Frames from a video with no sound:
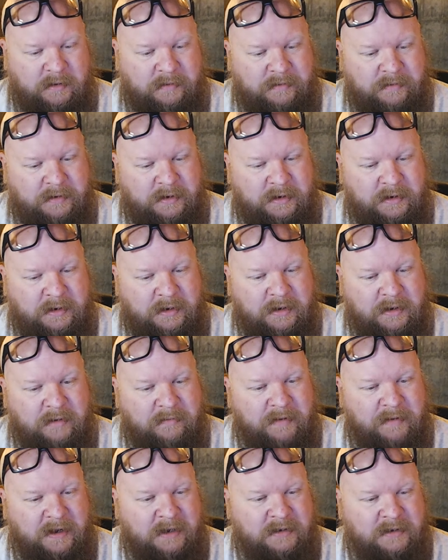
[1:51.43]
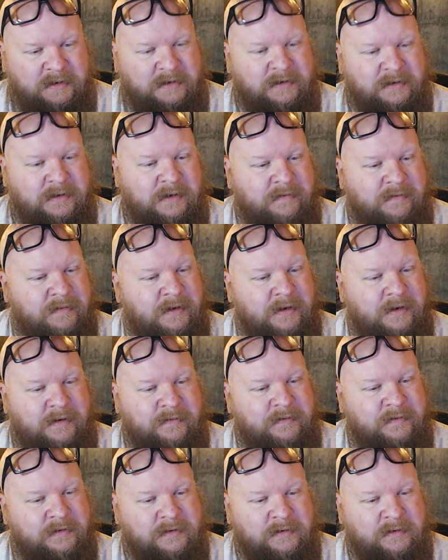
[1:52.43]
But I couldn't pass this up, man.
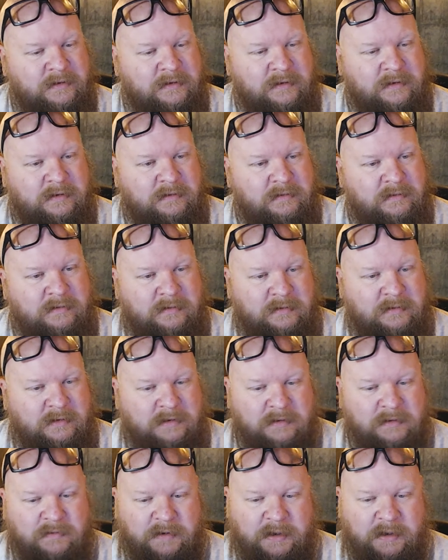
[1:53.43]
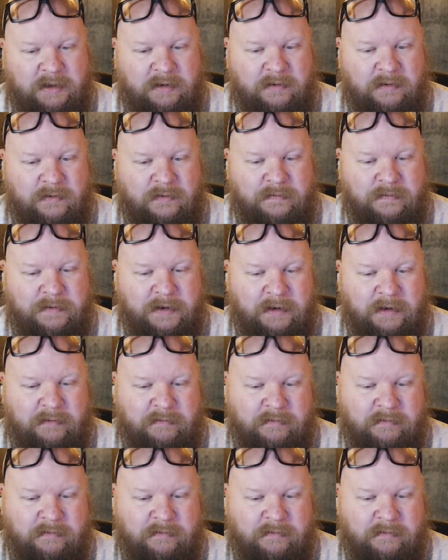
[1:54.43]
It was just a wicked cool pipe.